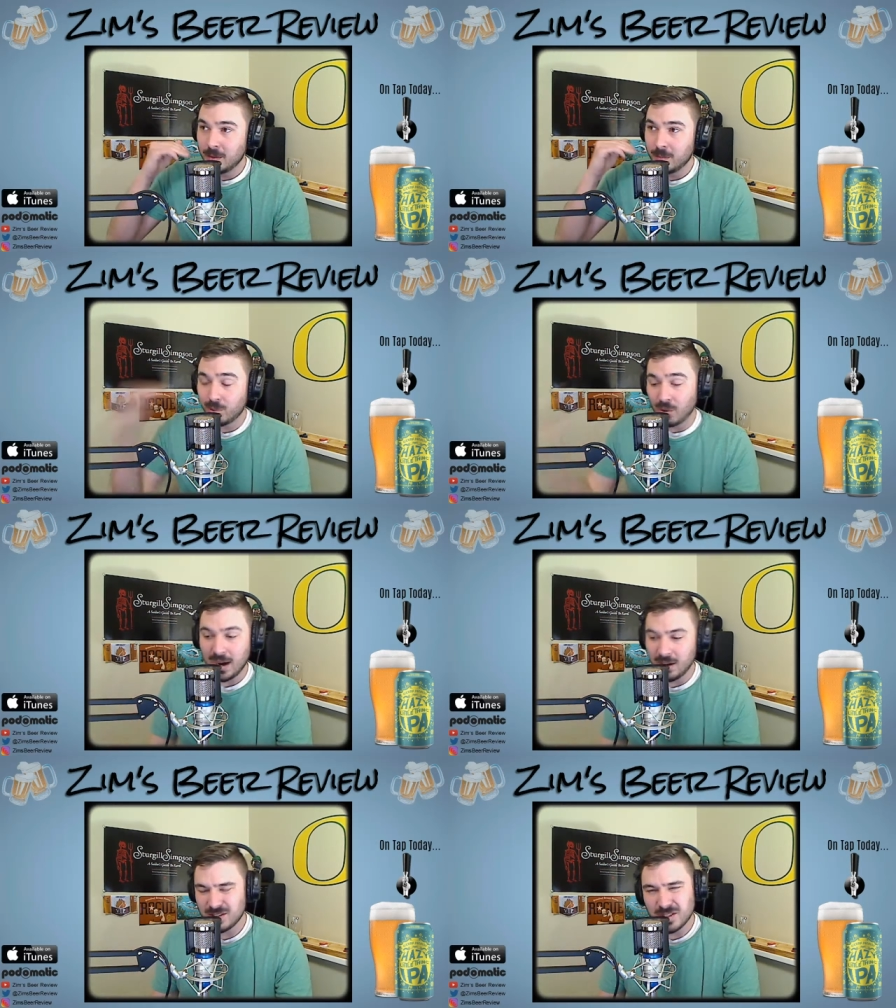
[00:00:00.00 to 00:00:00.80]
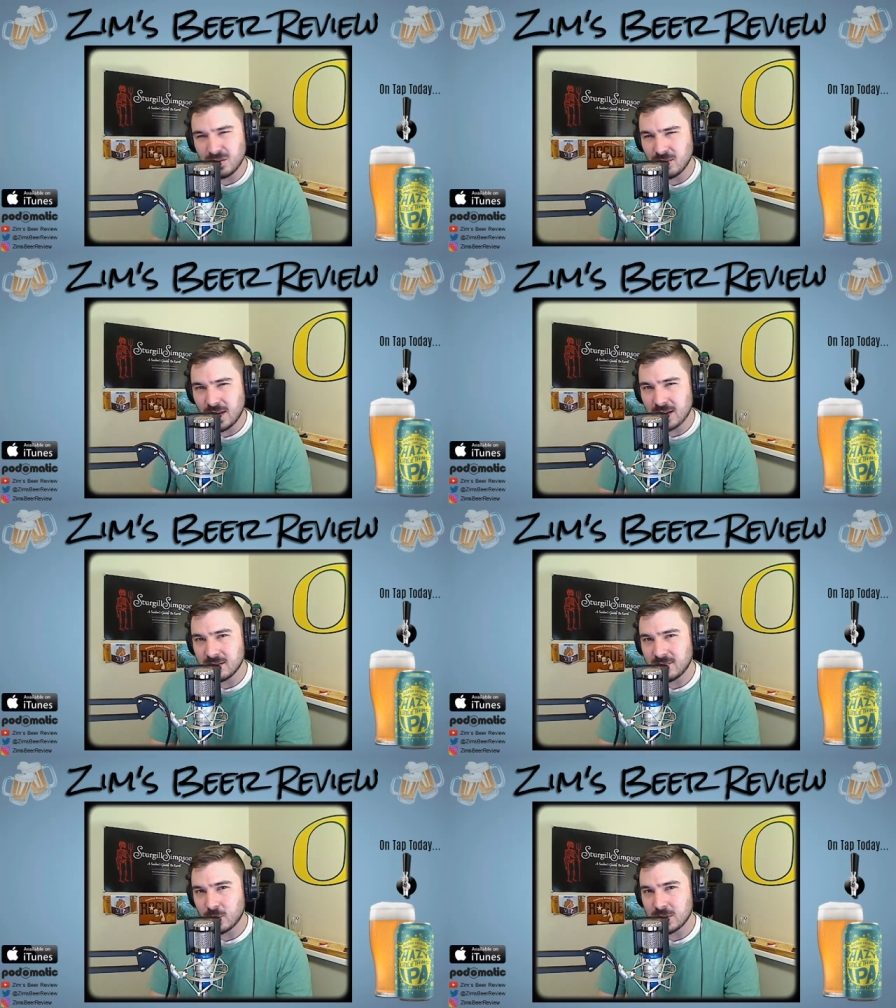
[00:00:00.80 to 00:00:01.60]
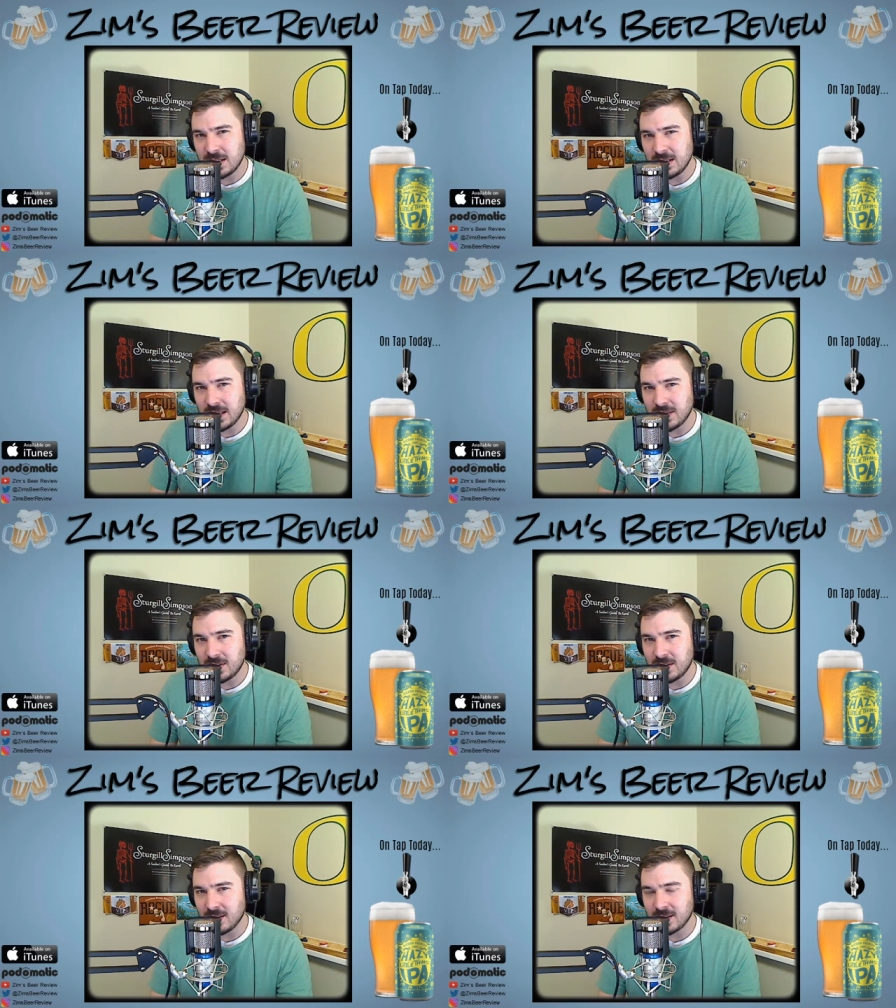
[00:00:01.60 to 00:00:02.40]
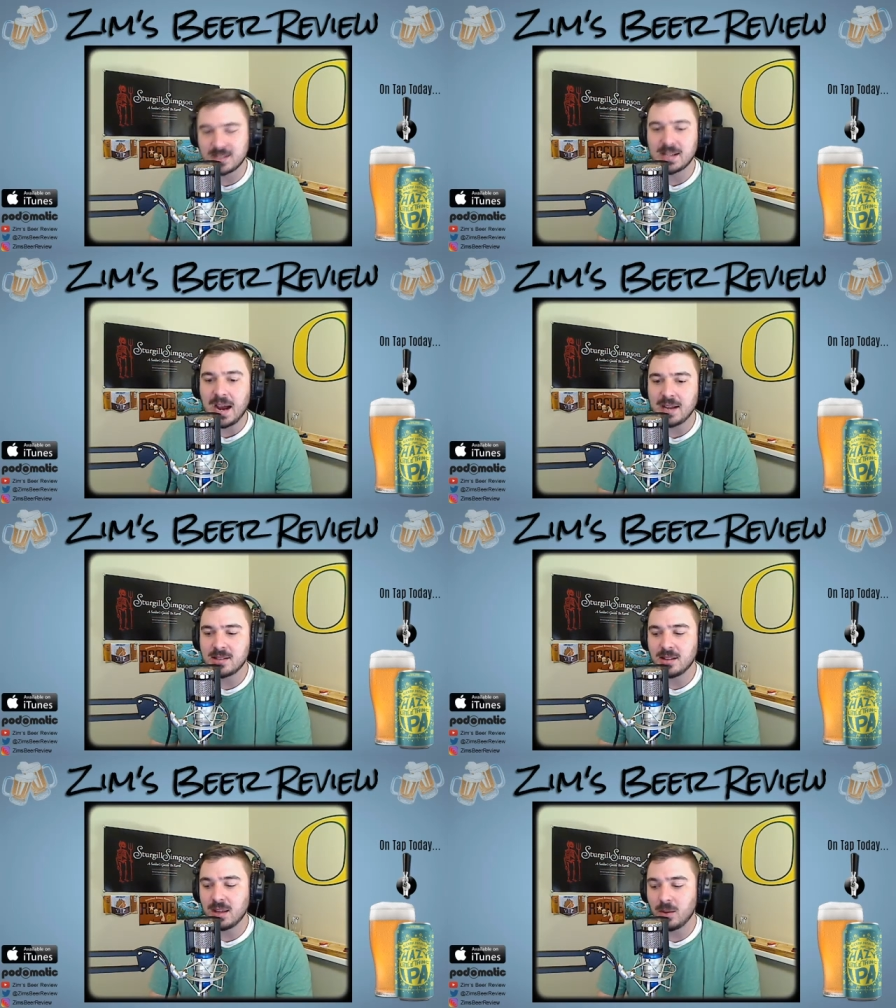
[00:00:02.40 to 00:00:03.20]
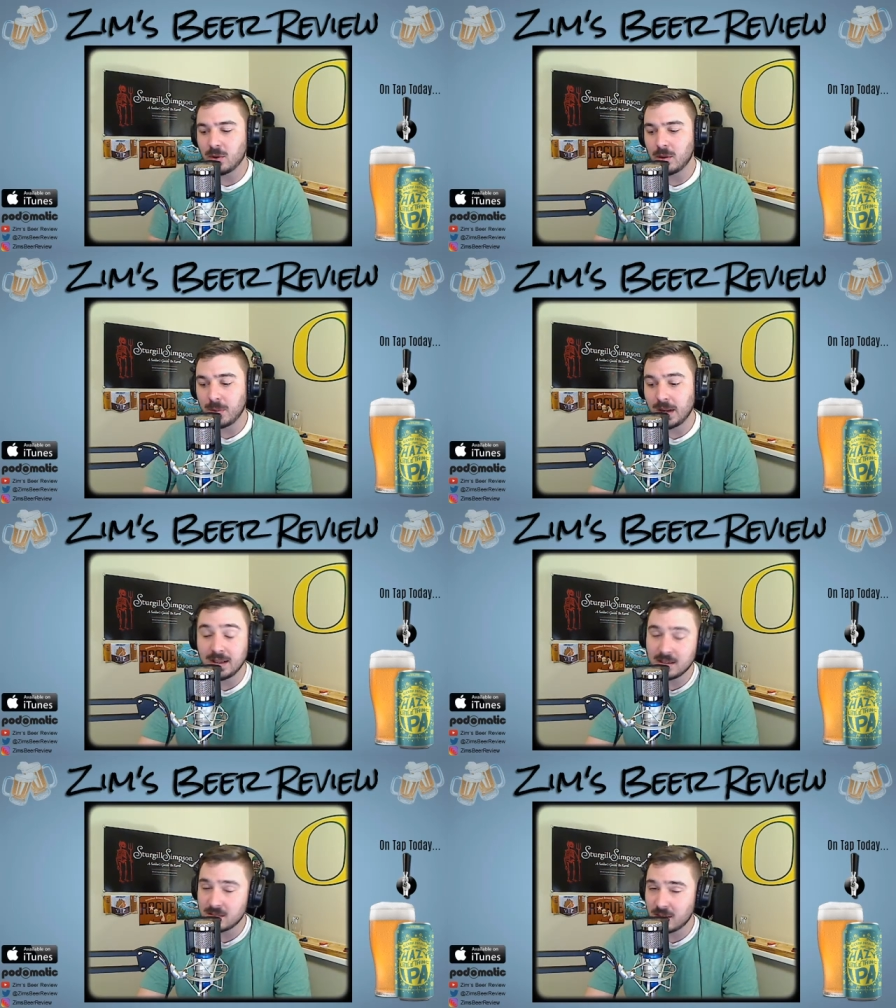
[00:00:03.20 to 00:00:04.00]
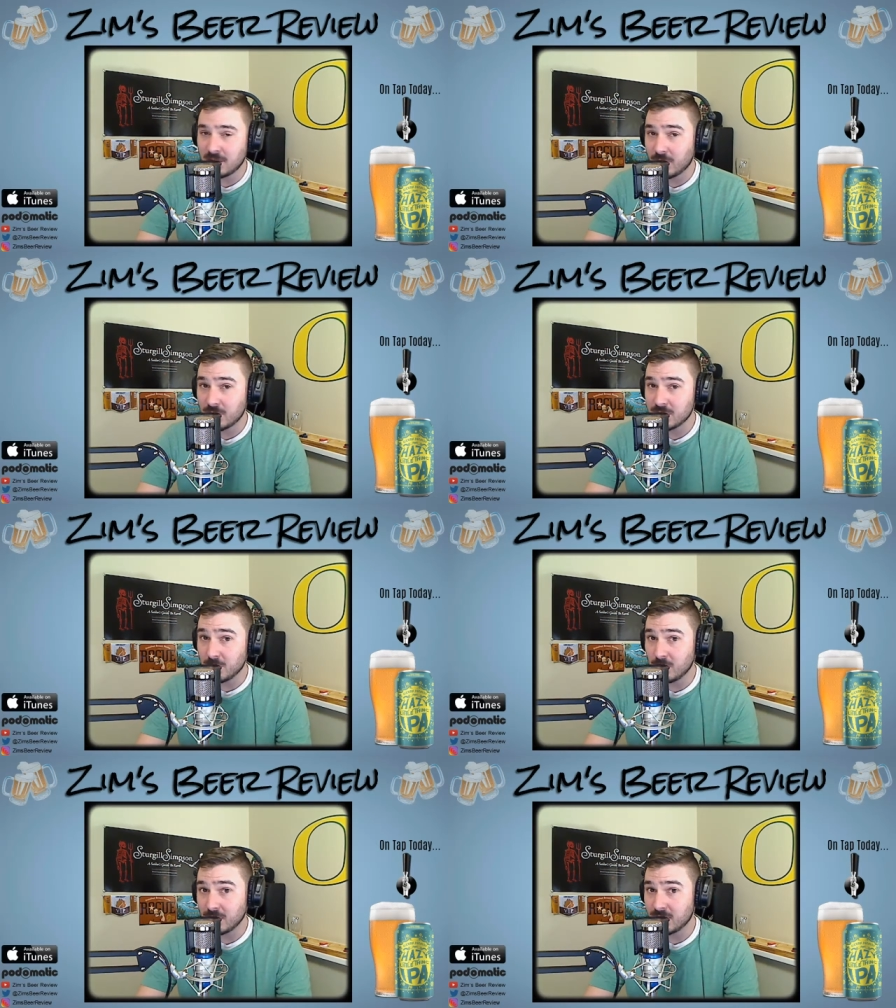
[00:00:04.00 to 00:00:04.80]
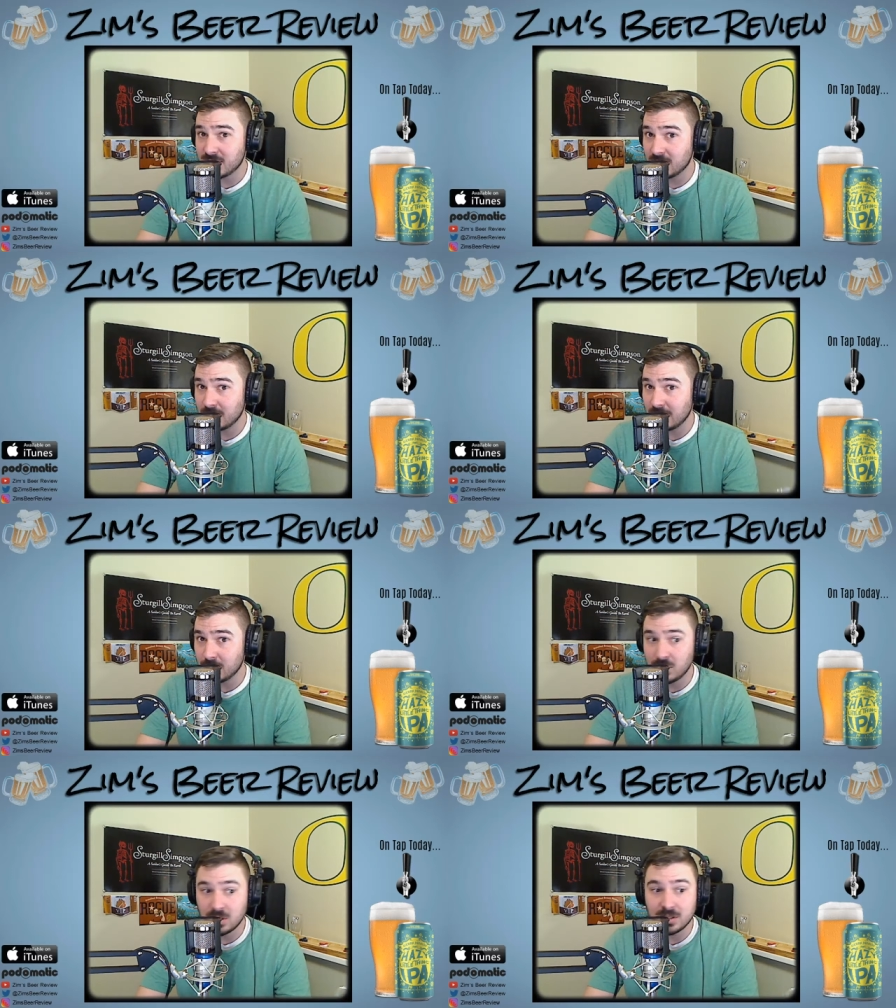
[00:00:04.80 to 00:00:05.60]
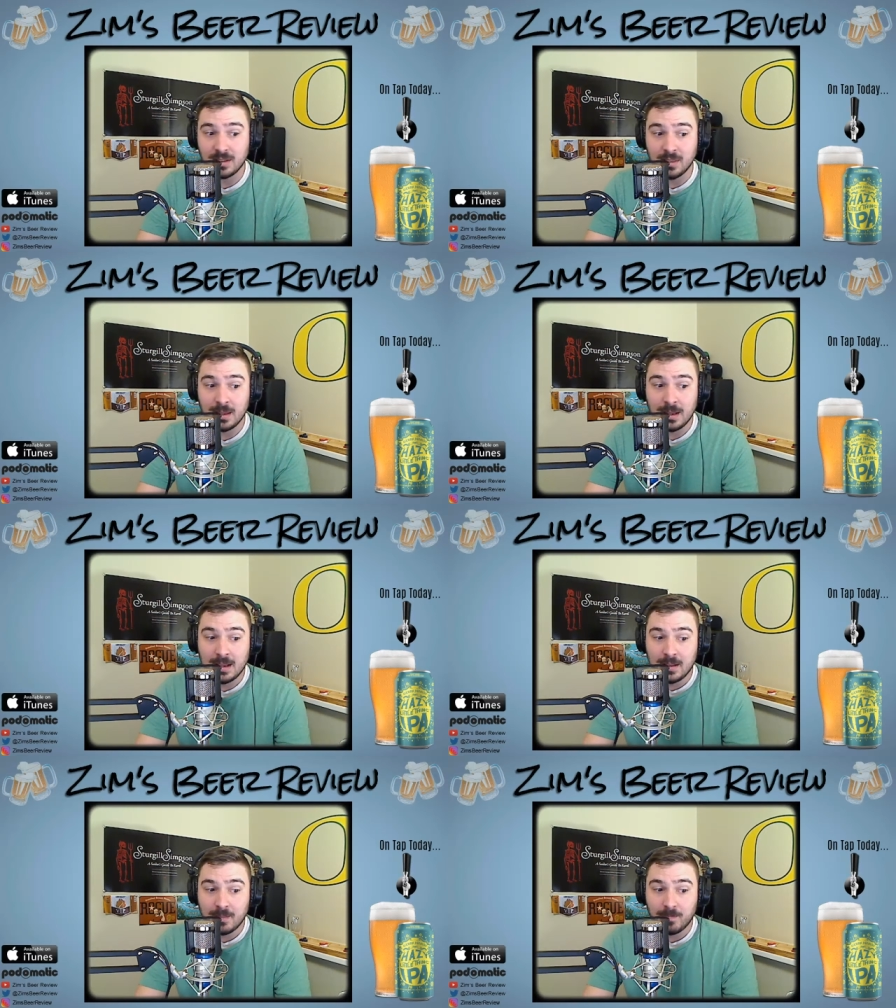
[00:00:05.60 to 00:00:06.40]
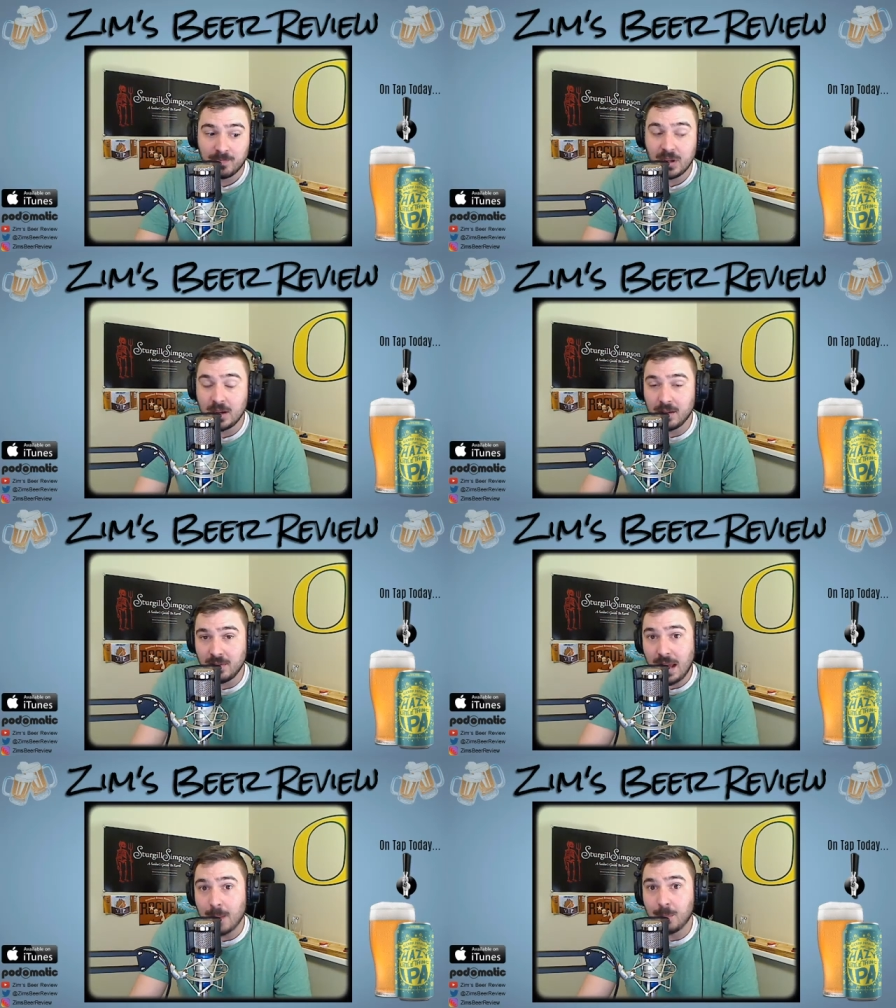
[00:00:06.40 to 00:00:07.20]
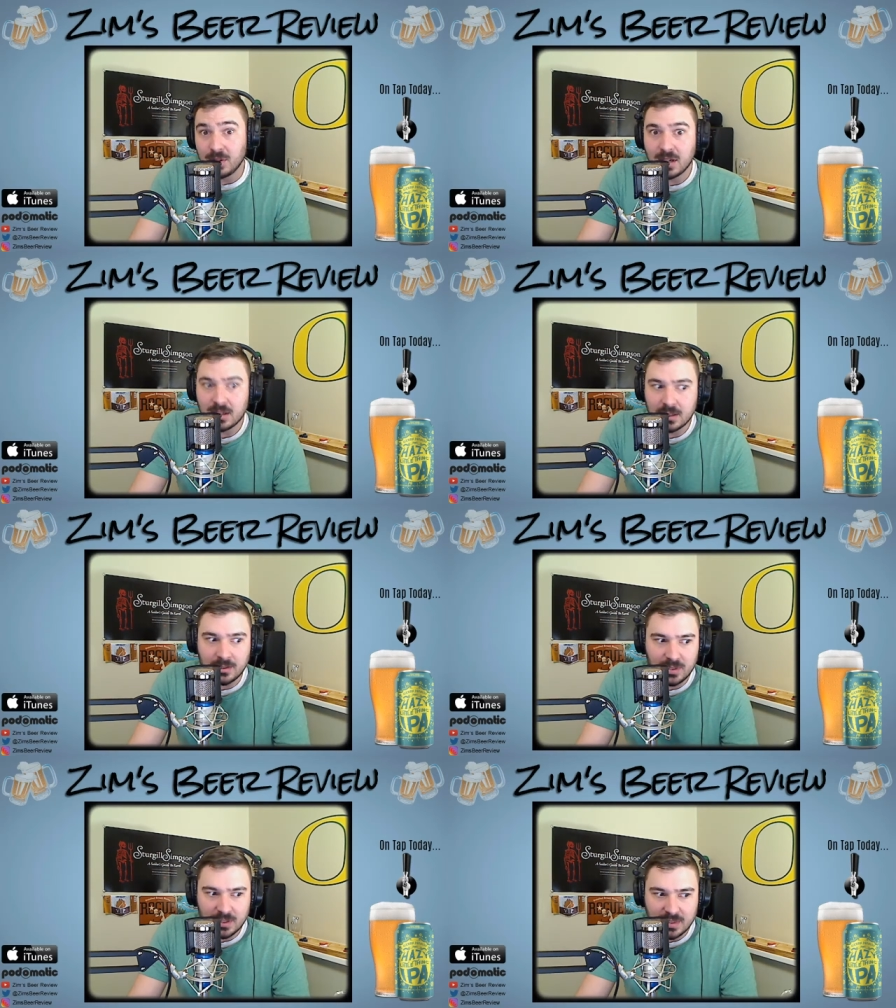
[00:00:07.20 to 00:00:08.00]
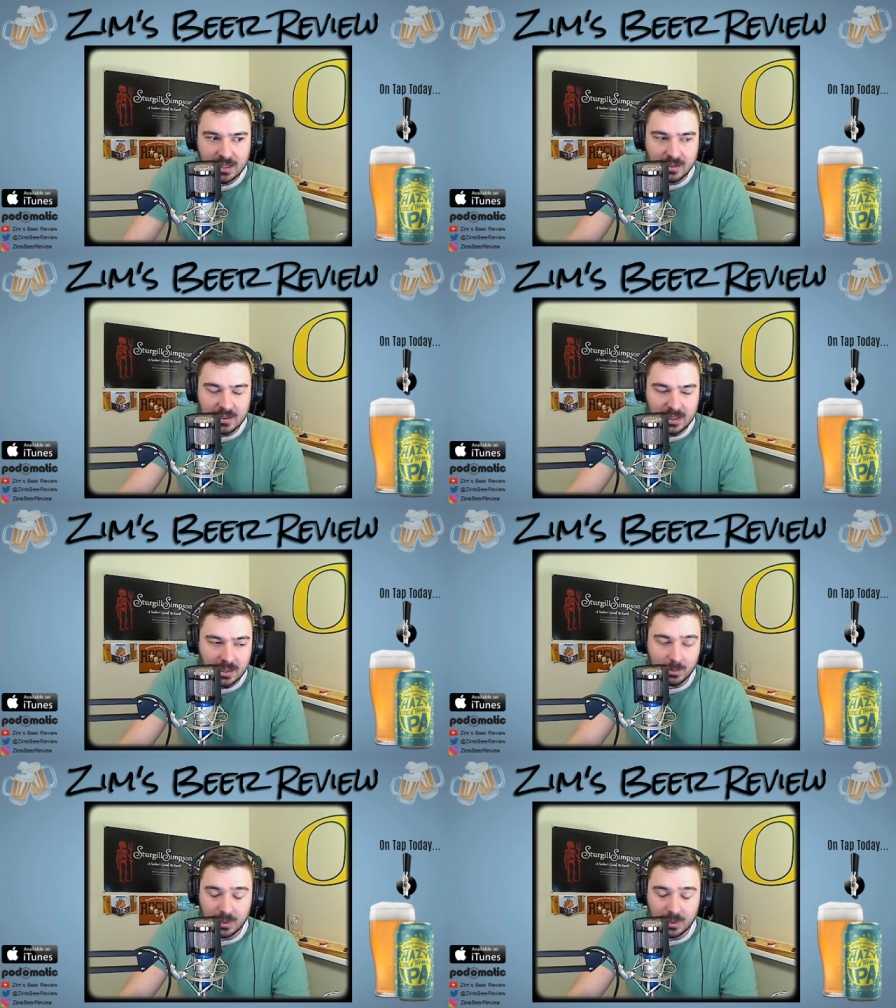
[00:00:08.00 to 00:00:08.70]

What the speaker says: prior to 2014, given the size that they were, but I guess their first brewing facility was just that productive that they didn't need it.